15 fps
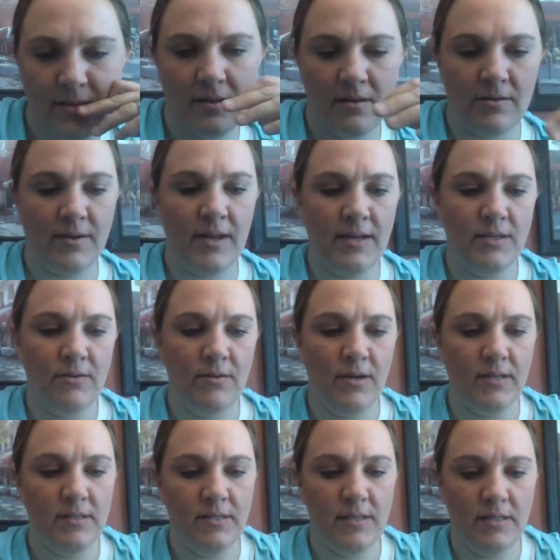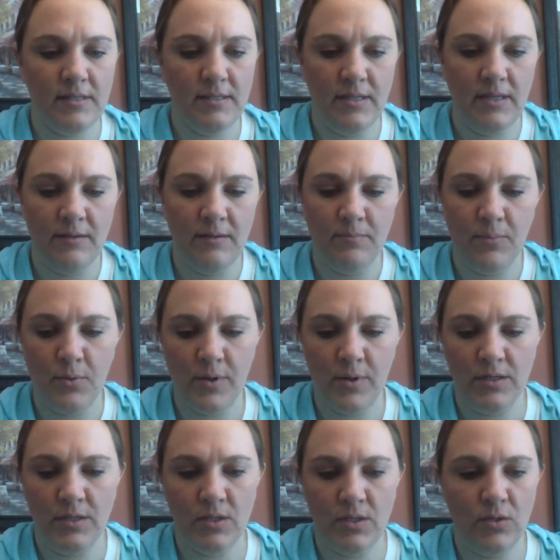All right. You got
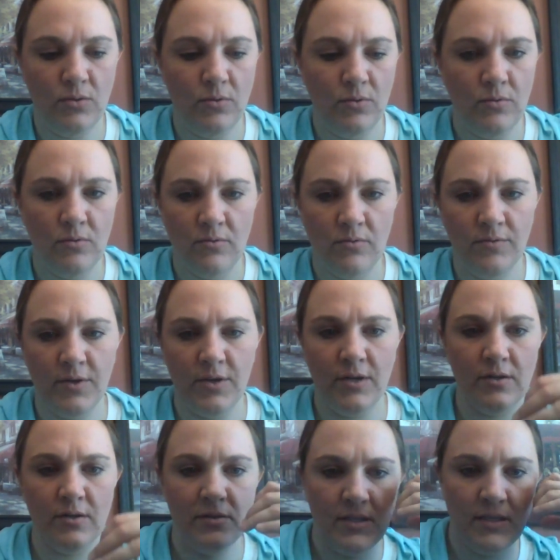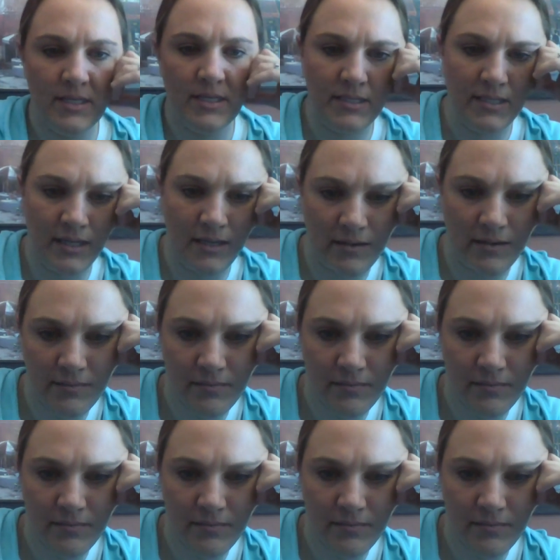16.2 for your statistic.